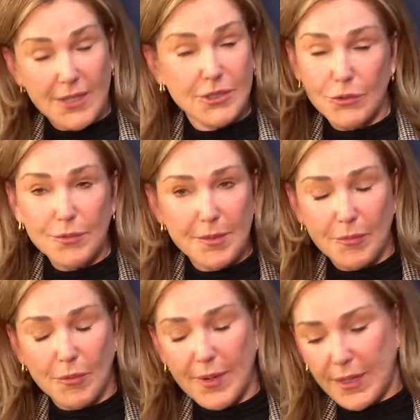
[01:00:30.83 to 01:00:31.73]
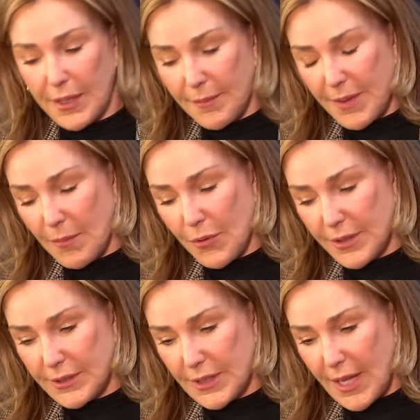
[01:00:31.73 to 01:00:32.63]
I do remember waking up that
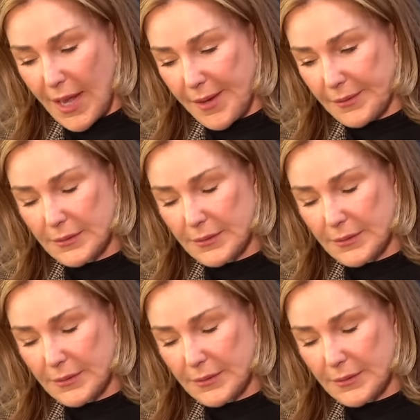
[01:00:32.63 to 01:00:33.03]
morning yeah, to that.